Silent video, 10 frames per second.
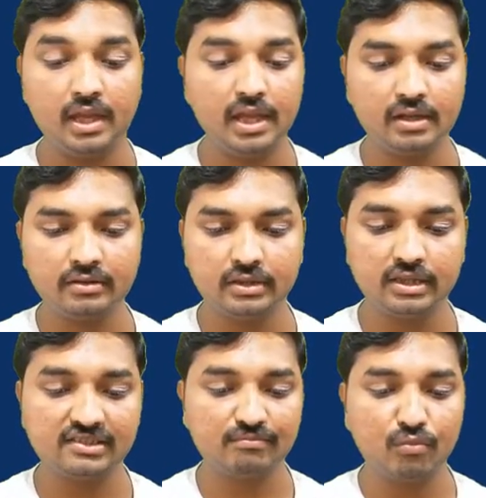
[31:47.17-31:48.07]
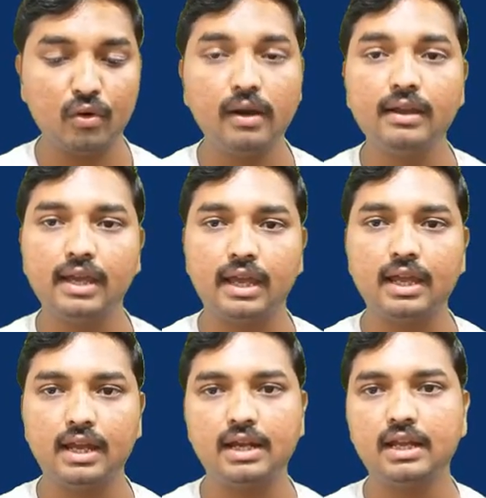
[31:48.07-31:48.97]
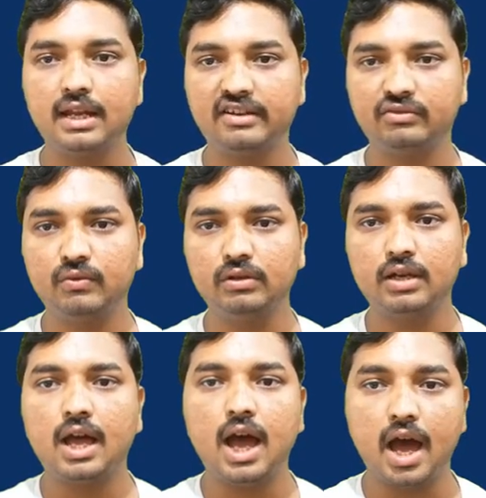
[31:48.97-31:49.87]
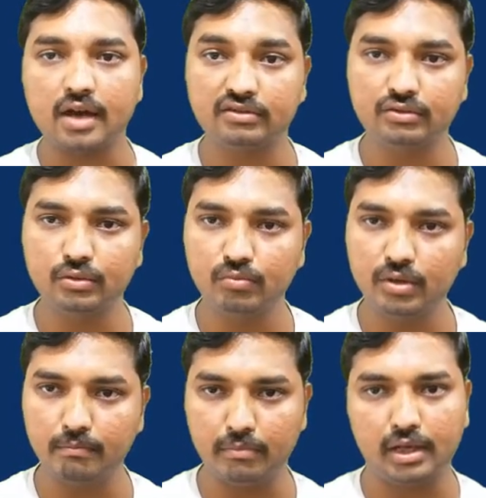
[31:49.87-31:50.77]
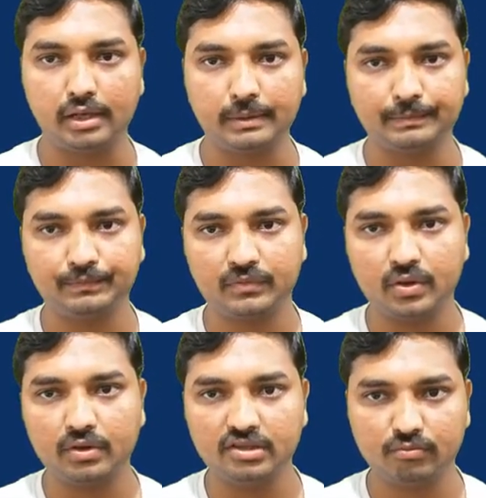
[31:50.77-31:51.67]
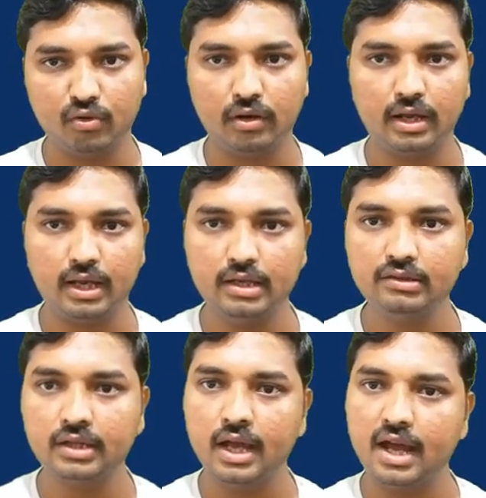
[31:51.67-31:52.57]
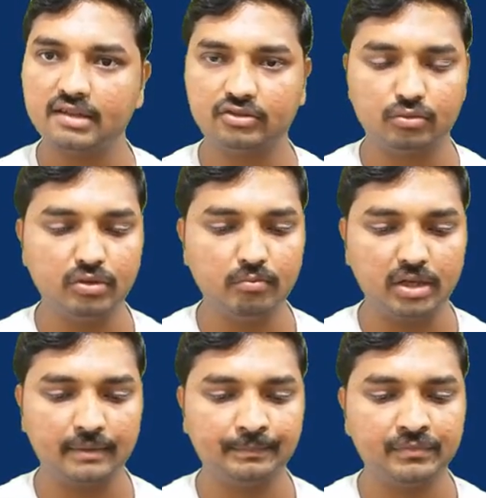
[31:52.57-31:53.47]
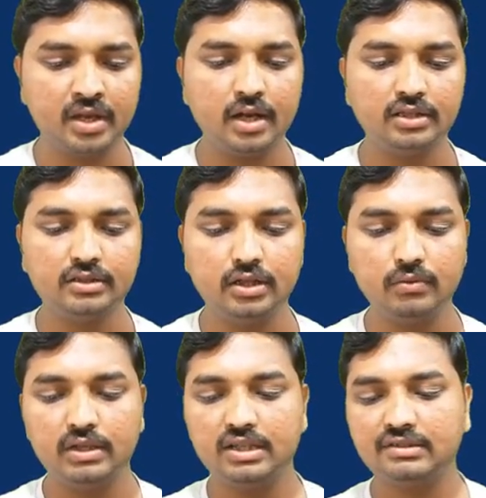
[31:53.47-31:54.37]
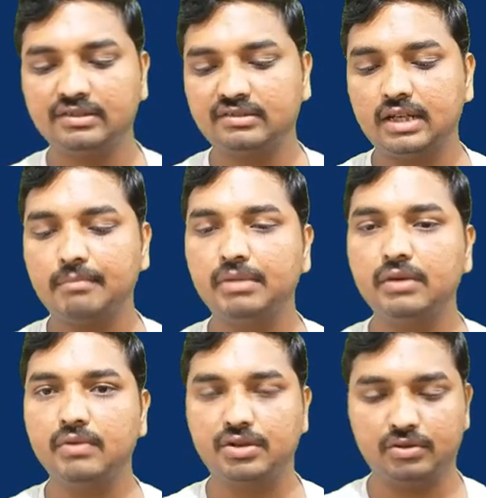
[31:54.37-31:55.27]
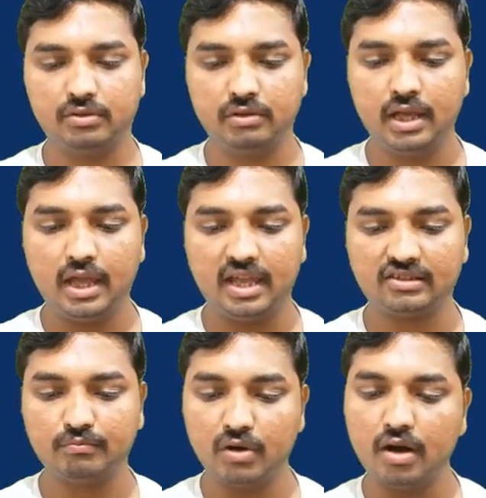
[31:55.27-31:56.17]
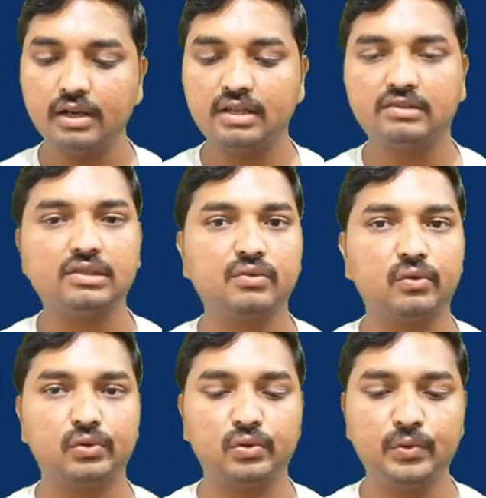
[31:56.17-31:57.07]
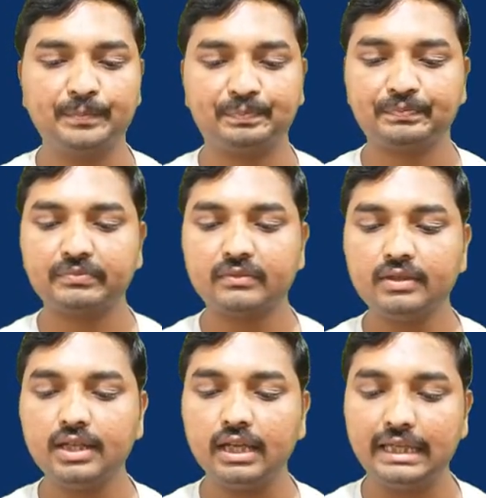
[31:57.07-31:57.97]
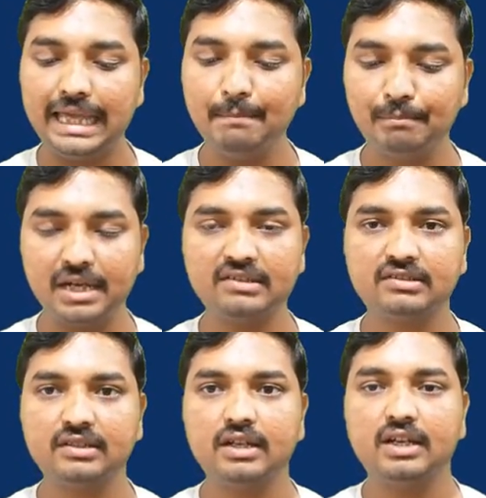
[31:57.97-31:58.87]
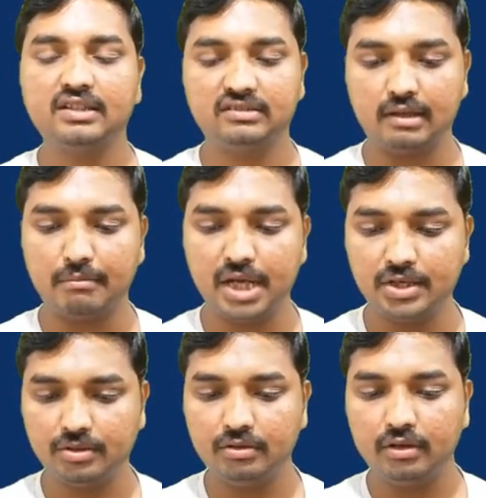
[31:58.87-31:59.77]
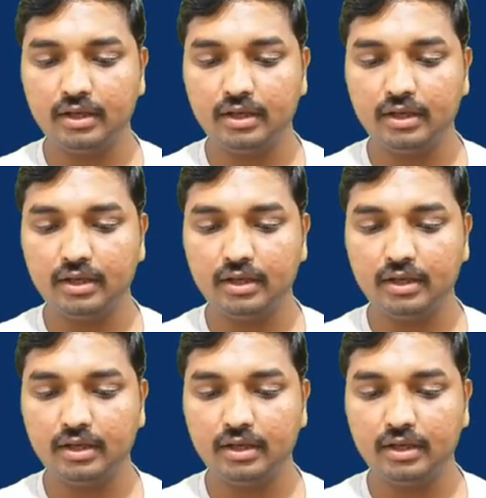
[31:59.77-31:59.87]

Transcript: Here the small a indicates what? Assumed mean. Okay, small a is assumed mean. And the third one is step deviation. X bar is equal to a plus summation